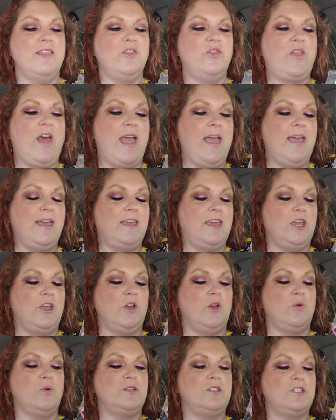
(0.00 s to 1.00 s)
Thank
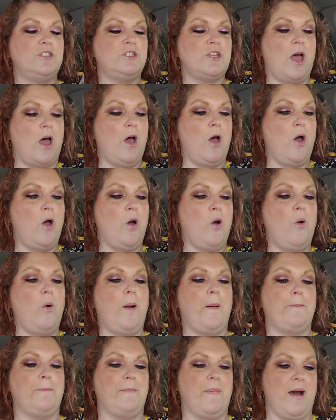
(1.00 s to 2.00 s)
you so
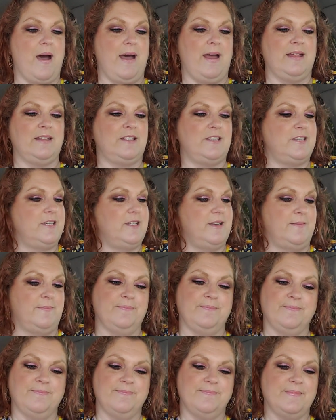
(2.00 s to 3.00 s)
much.
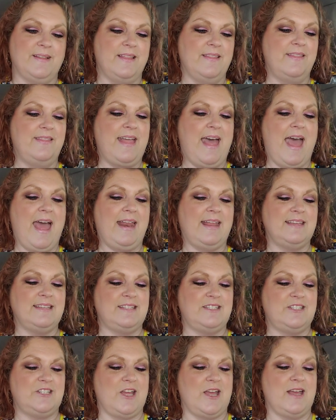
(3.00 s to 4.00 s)
That
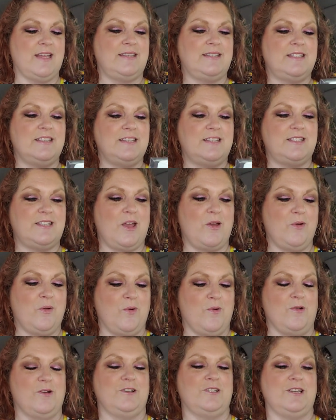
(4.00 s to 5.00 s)
is just so
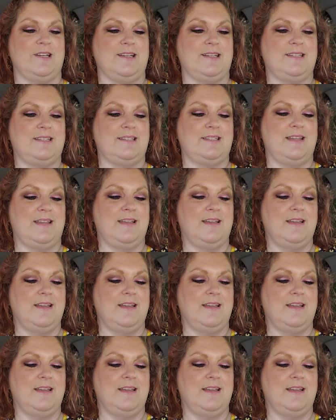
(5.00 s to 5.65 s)
gorgeous.